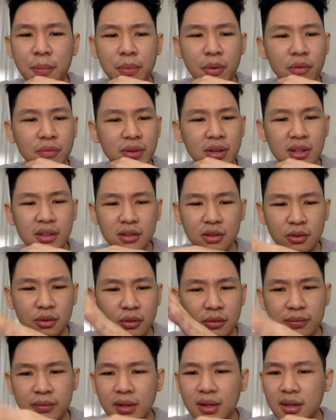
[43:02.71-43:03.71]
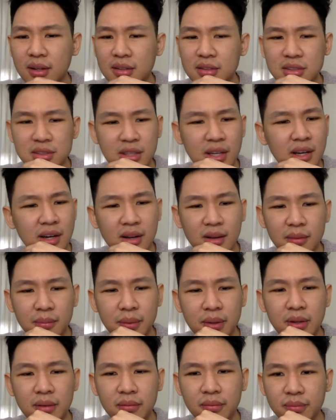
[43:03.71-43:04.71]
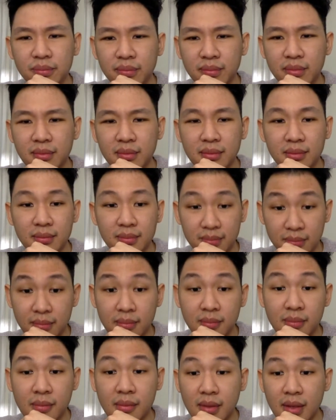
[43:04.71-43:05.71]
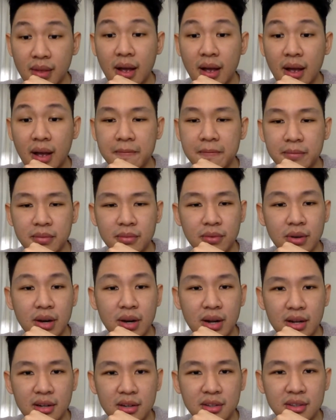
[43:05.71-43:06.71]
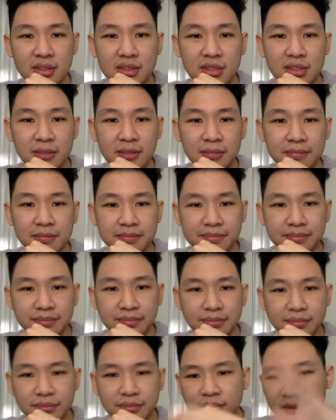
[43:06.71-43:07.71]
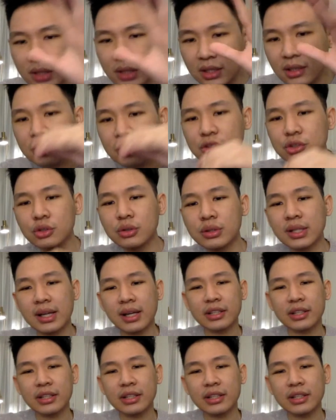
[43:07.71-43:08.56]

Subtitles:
profit, it's gonna be, very interesting. So TA